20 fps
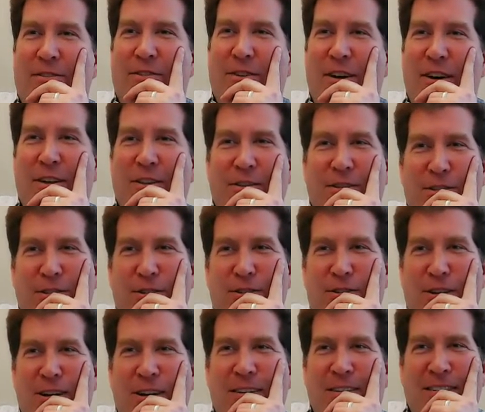suns,
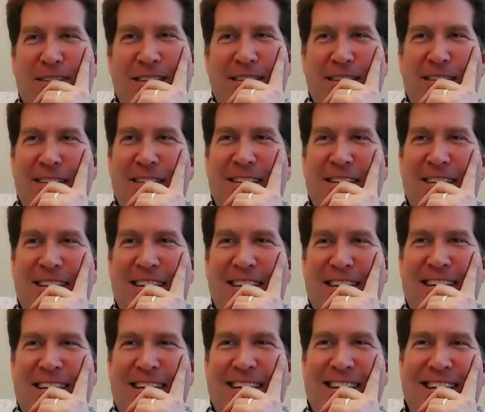so.
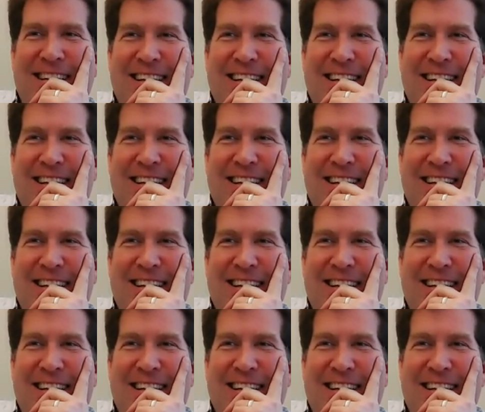We do